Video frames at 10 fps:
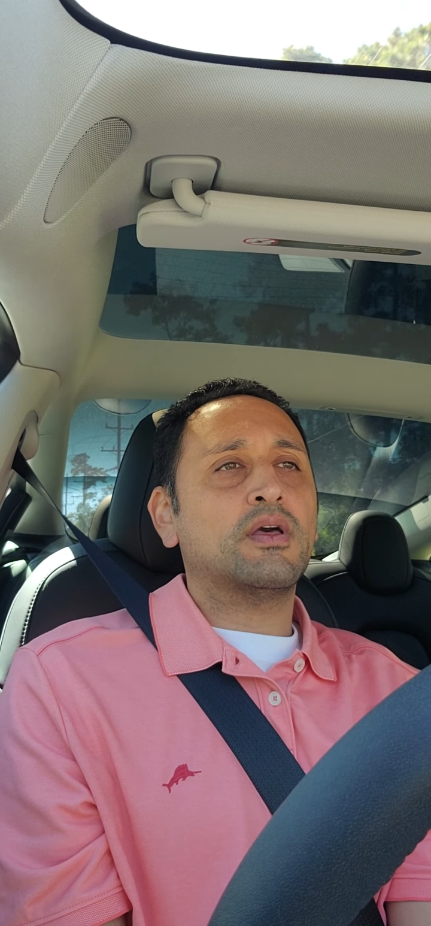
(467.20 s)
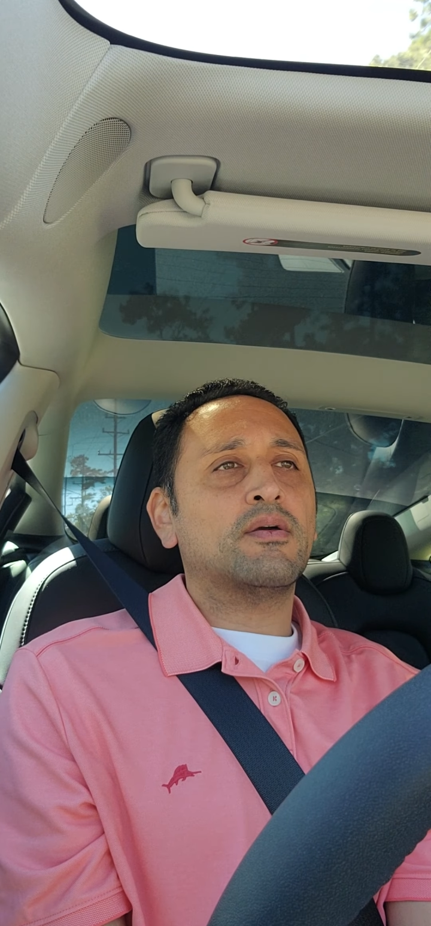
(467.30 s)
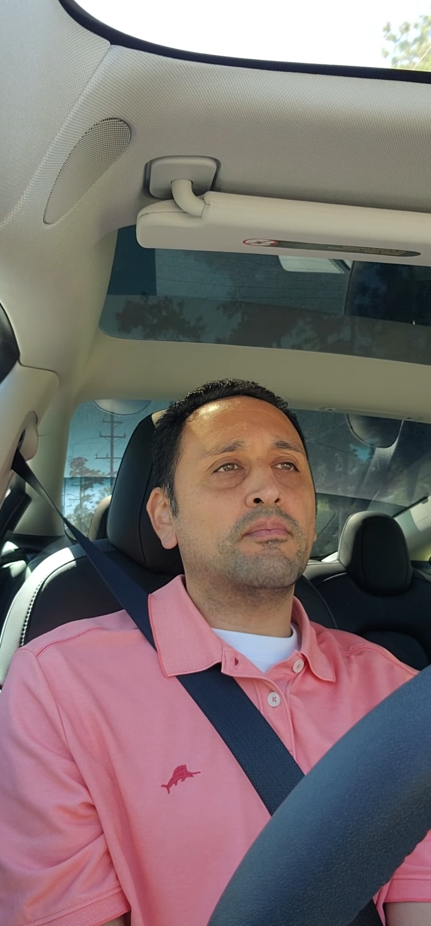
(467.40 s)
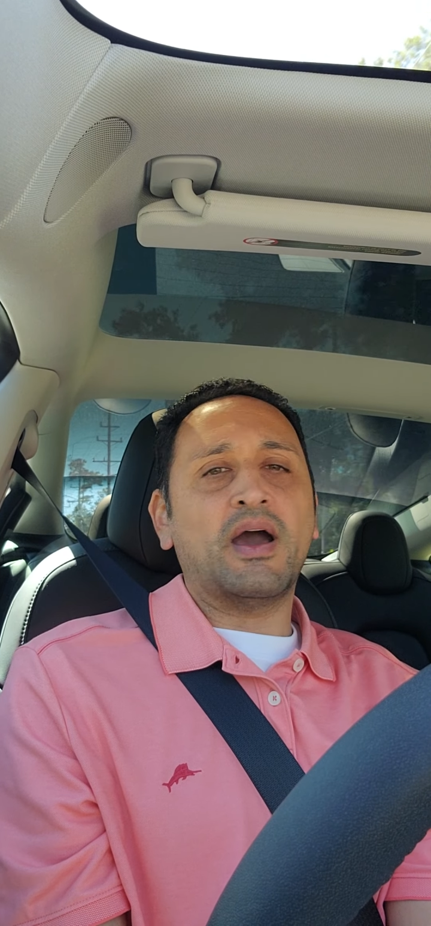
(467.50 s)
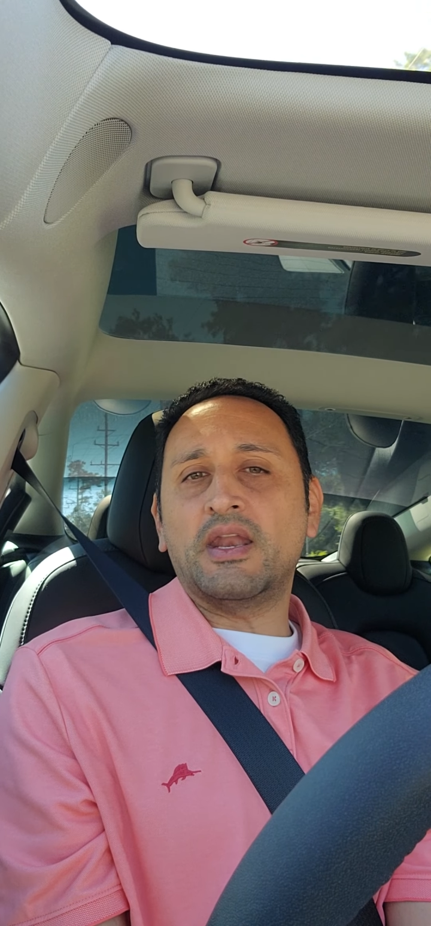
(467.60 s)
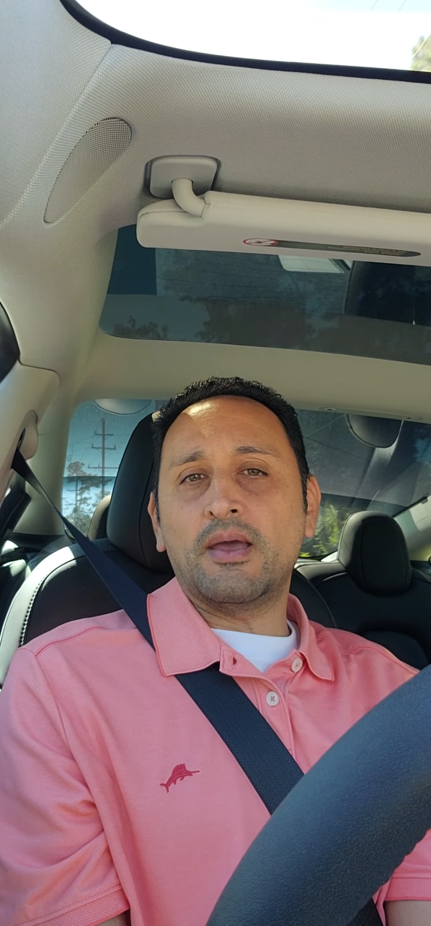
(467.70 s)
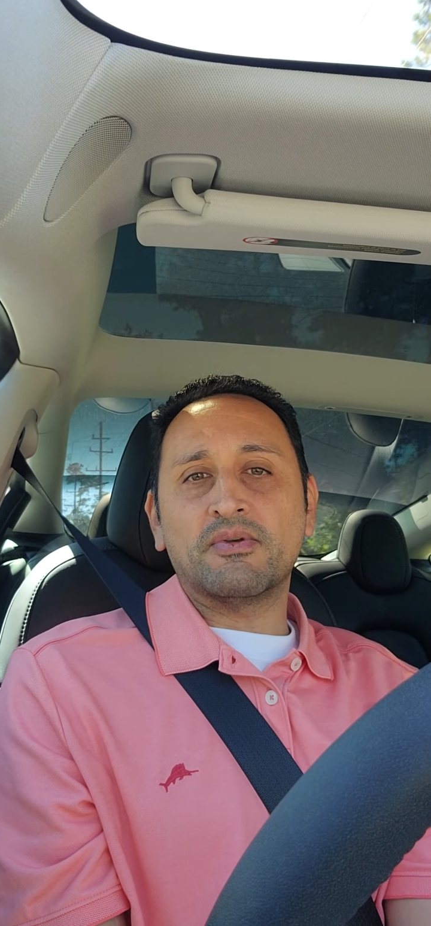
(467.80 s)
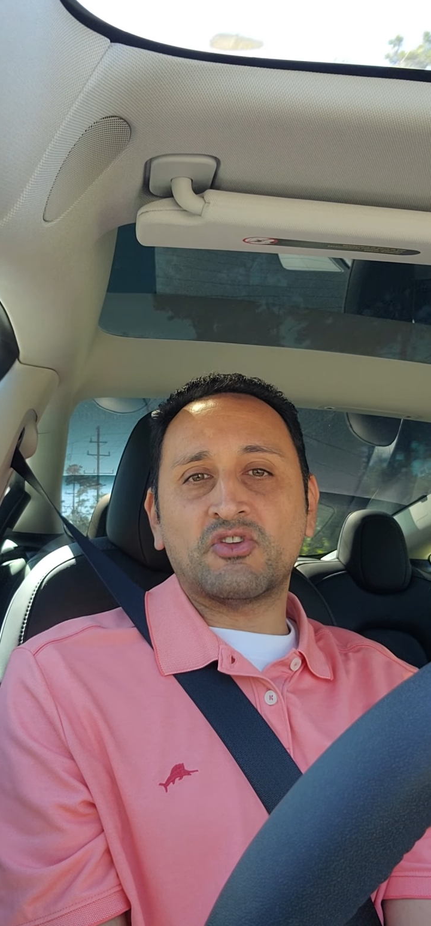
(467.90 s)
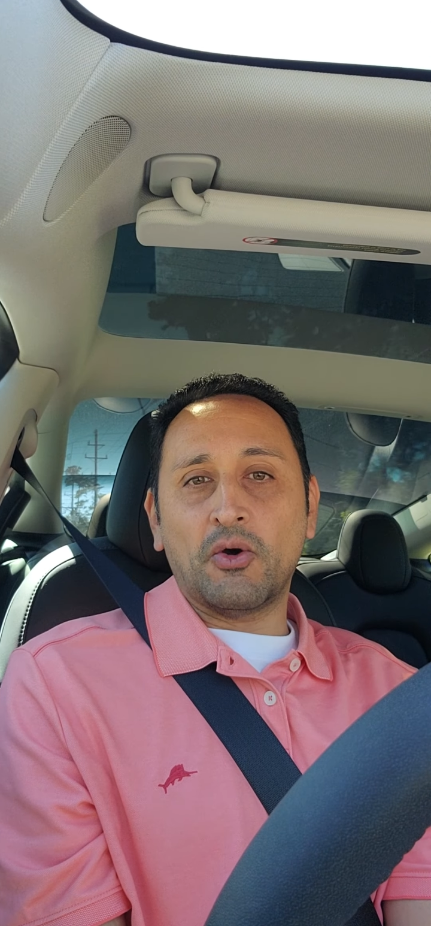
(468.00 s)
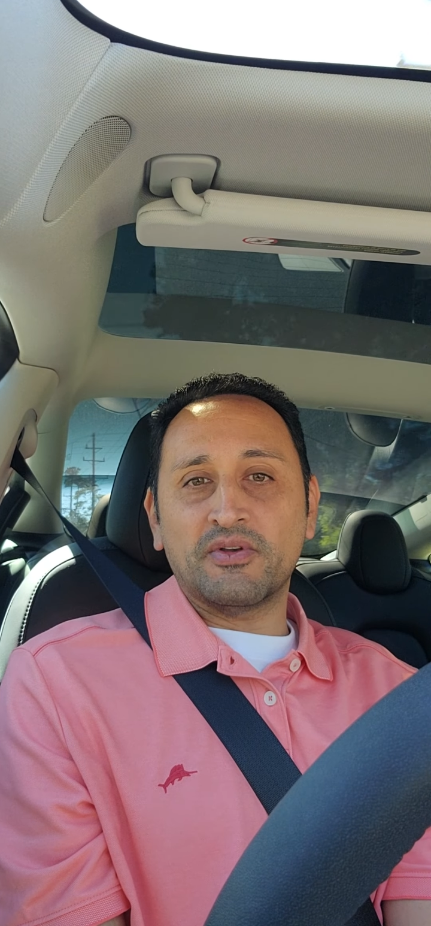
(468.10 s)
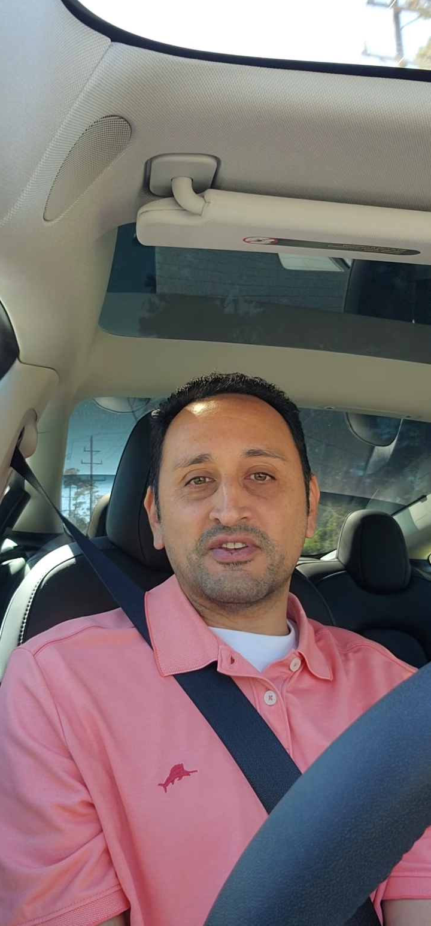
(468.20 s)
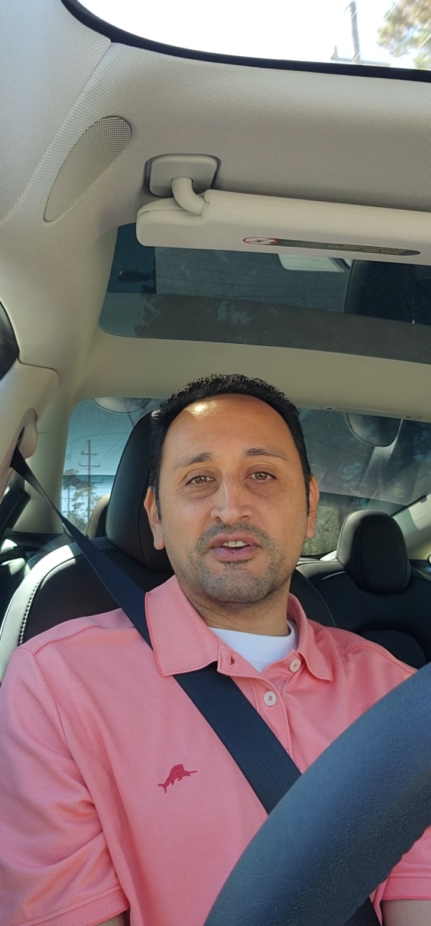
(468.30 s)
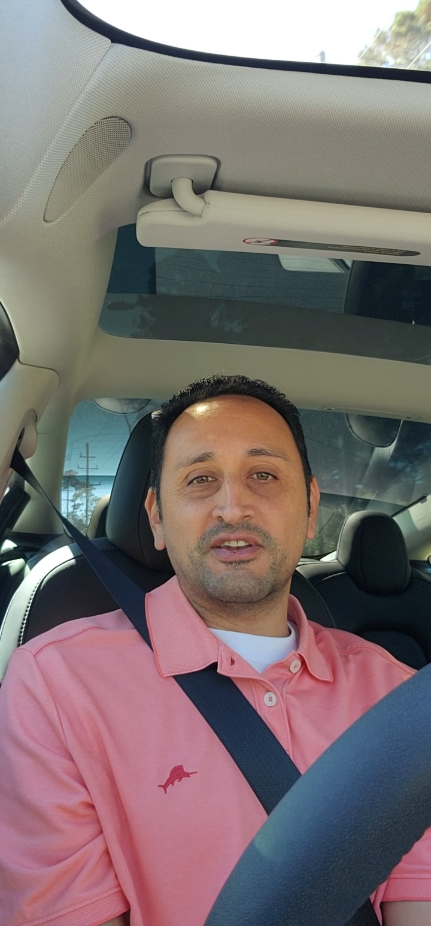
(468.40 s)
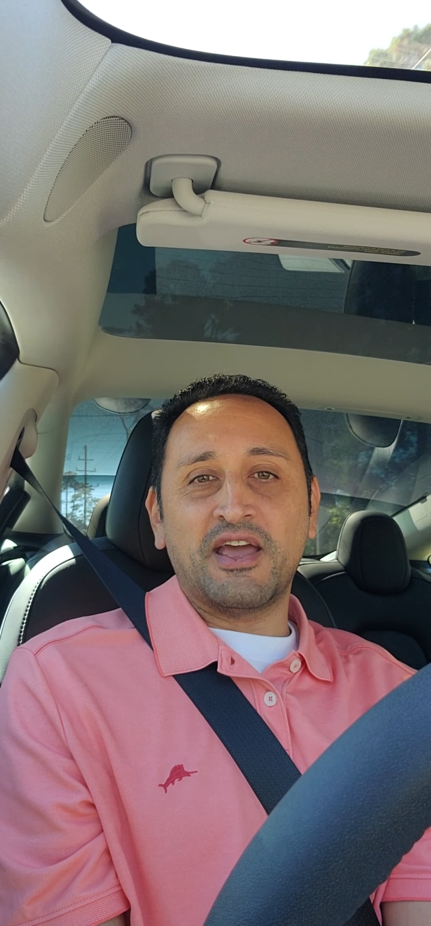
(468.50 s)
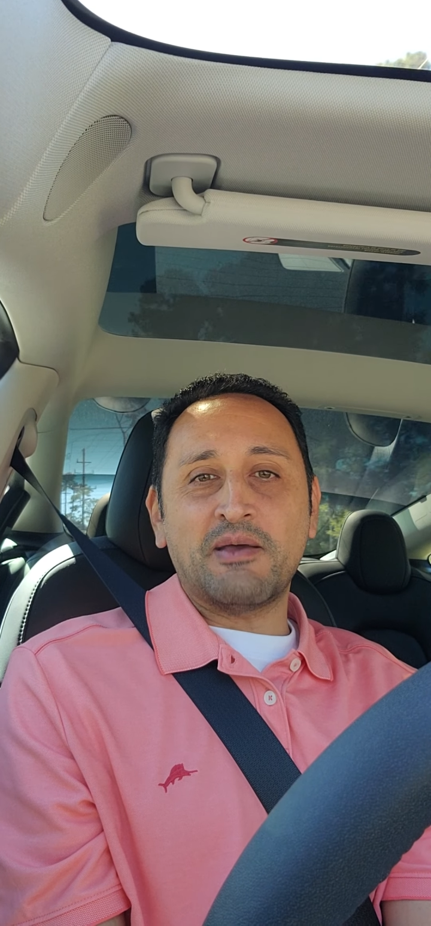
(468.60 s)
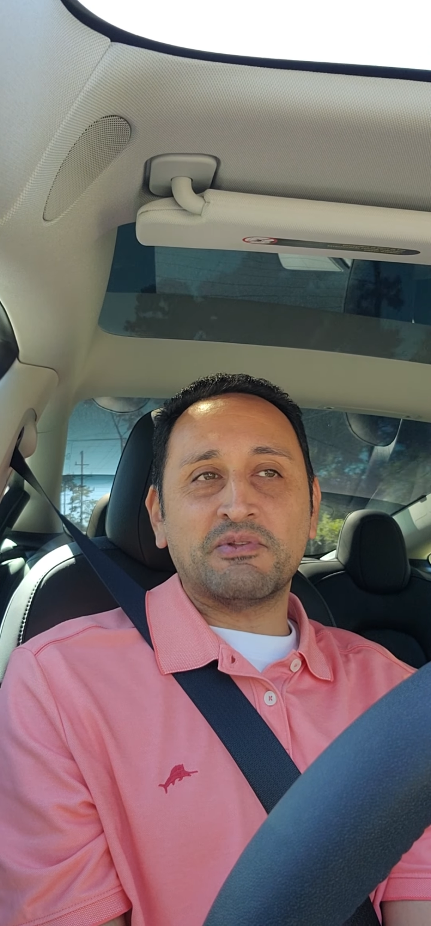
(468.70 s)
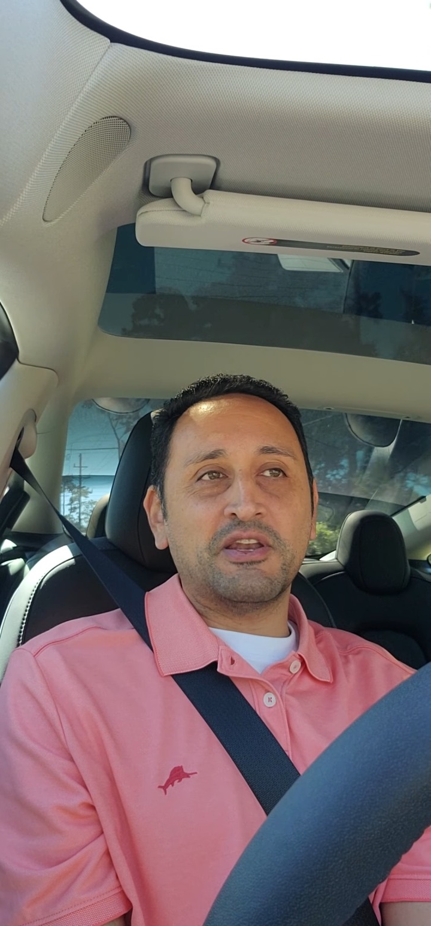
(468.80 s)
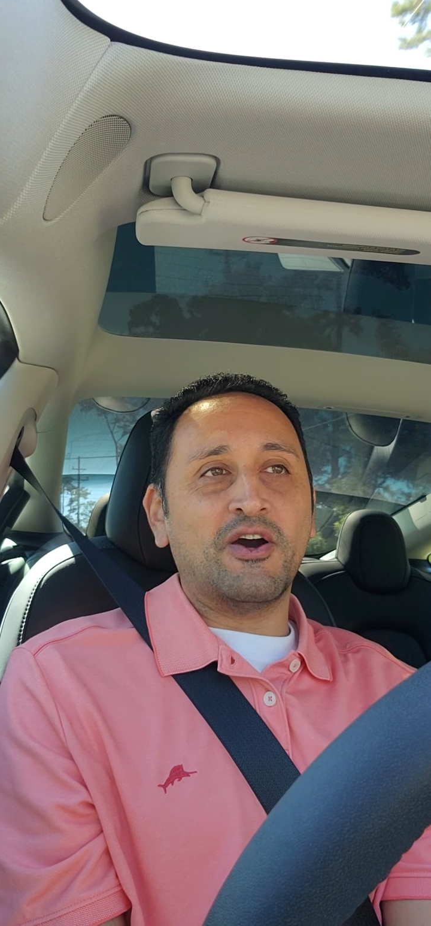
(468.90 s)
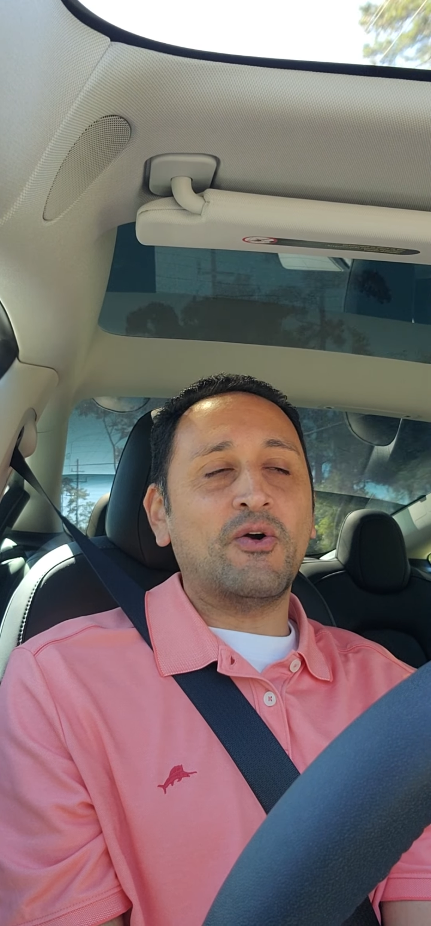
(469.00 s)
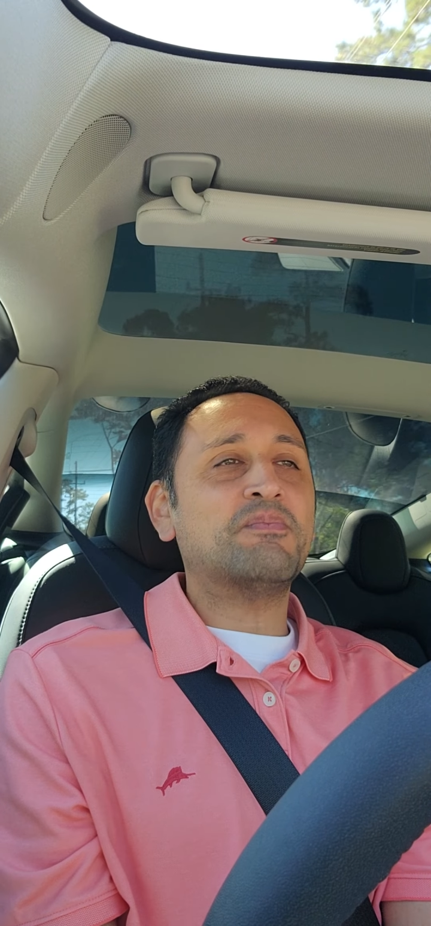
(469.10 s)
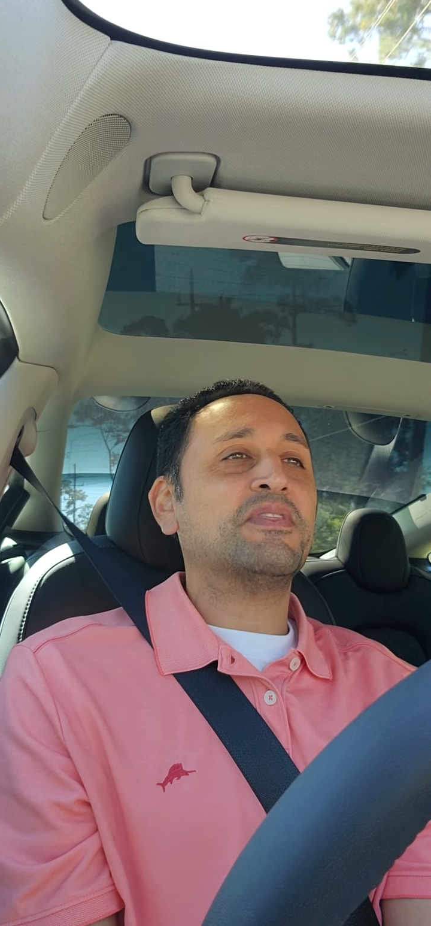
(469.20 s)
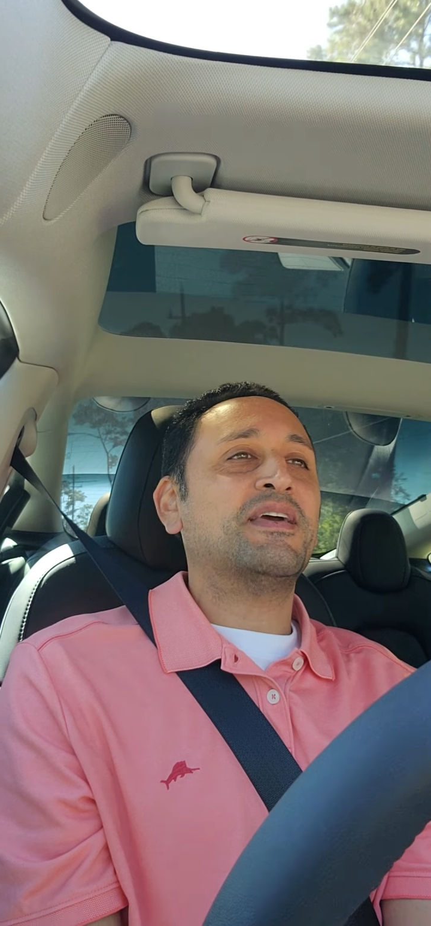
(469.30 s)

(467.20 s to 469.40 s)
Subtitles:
my name is always a good name to know.